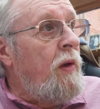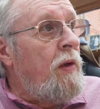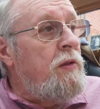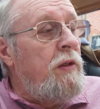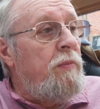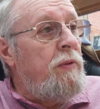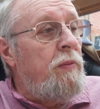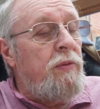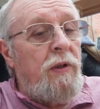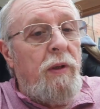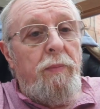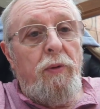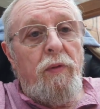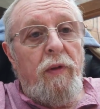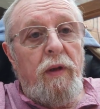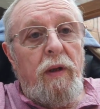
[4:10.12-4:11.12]
Sometimes I
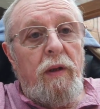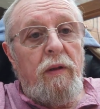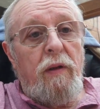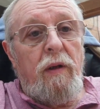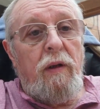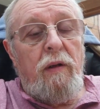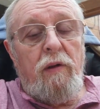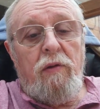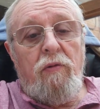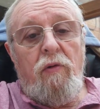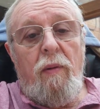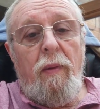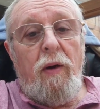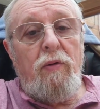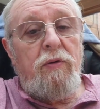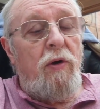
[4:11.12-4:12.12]
put the
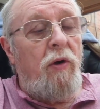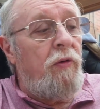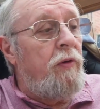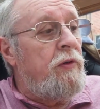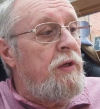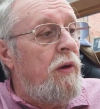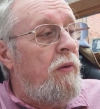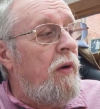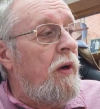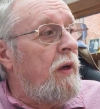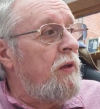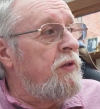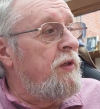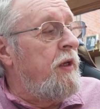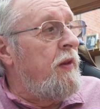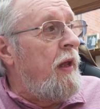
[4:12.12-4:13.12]
remote on, so I
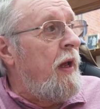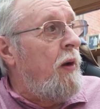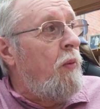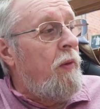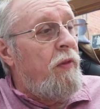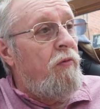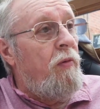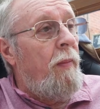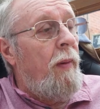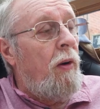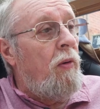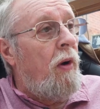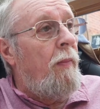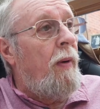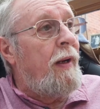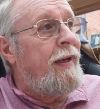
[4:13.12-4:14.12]
can sit there with the remote
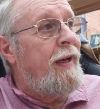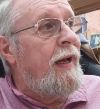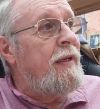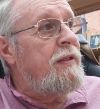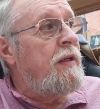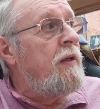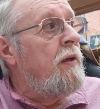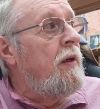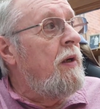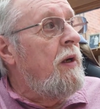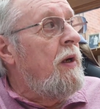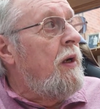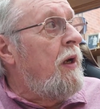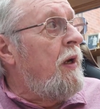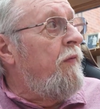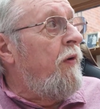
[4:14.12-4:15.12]
on my desk,
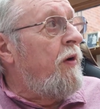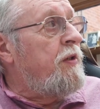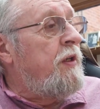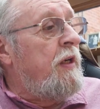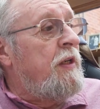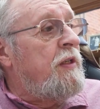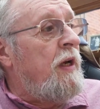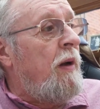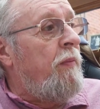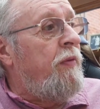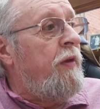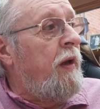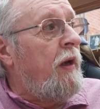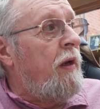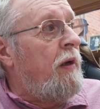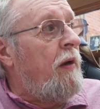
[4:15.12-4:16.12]
and if I see
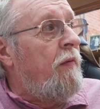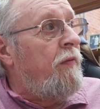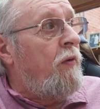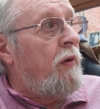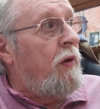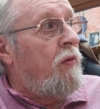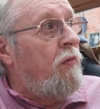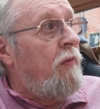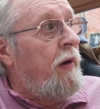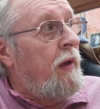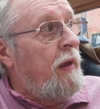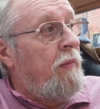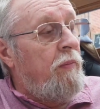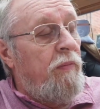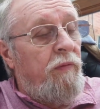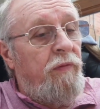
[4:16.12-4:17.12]
something and I've got it
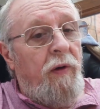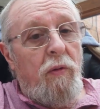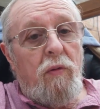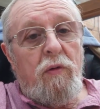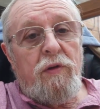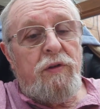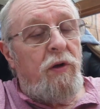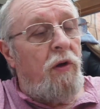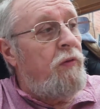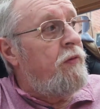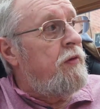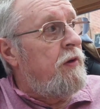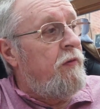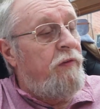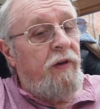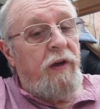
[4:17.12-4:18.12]
already focused
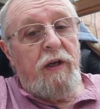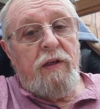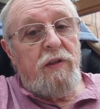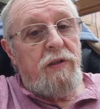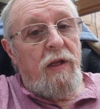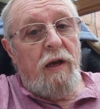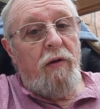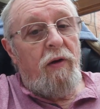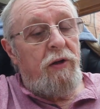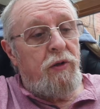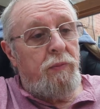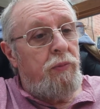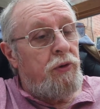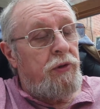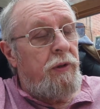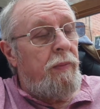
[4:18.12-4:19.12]
onto the feeders there, I
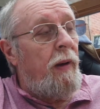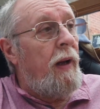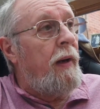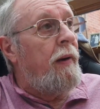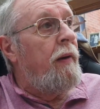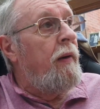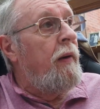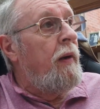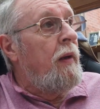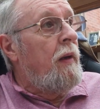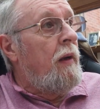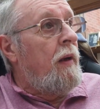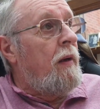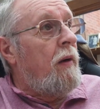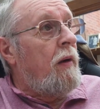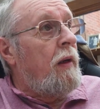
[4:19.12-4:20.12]
just push the button
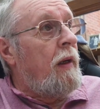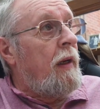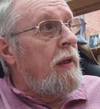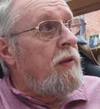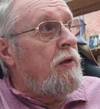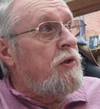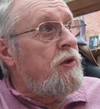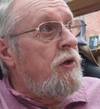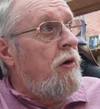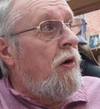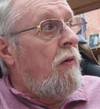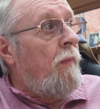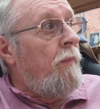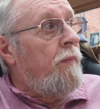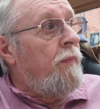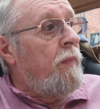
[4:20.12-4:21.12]
and I can get the shot.
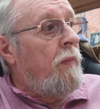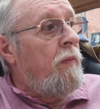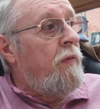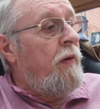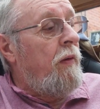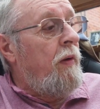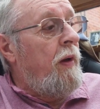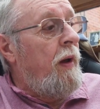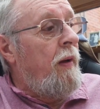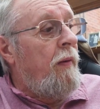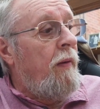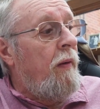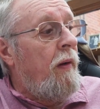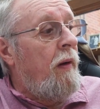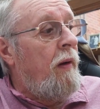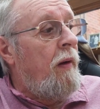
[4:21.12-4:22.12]
So yeah,
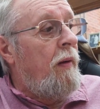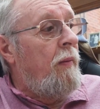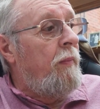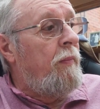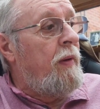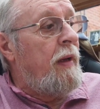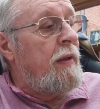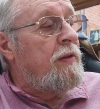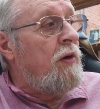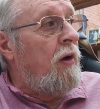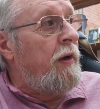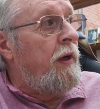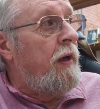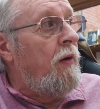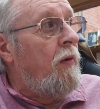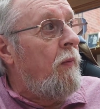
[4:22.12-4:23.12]
that's
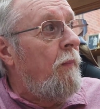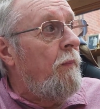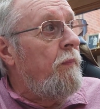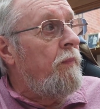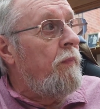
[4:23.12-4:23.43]
ideal.